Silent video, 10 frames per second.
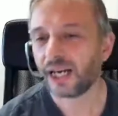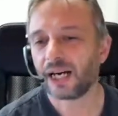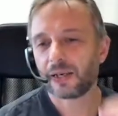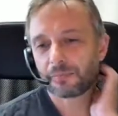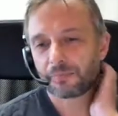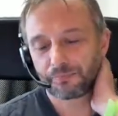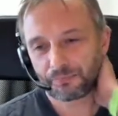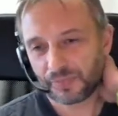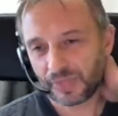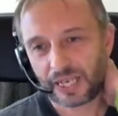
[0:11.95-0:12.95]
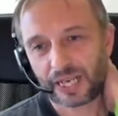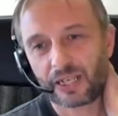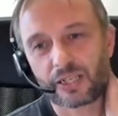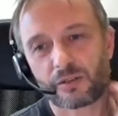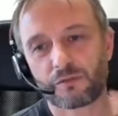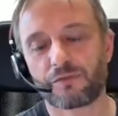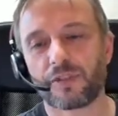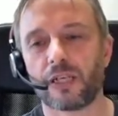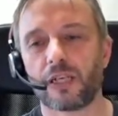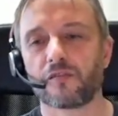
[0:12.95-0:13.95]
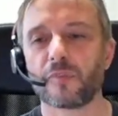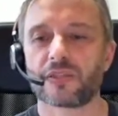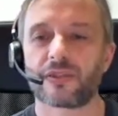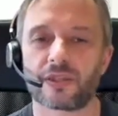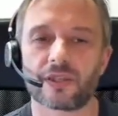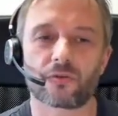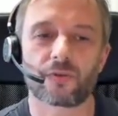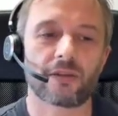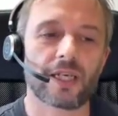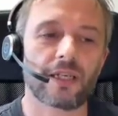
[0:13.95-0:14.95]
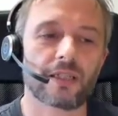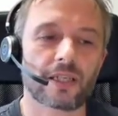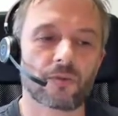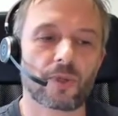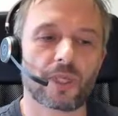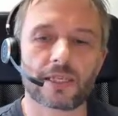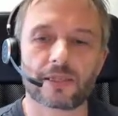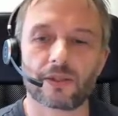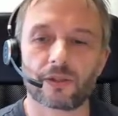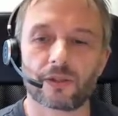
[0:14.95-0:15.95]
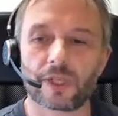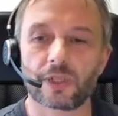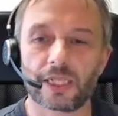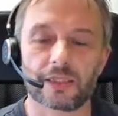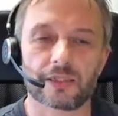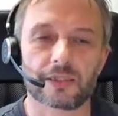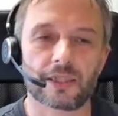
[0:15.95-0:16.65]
Um, a lot of businesses, regulated as well as non-regulated,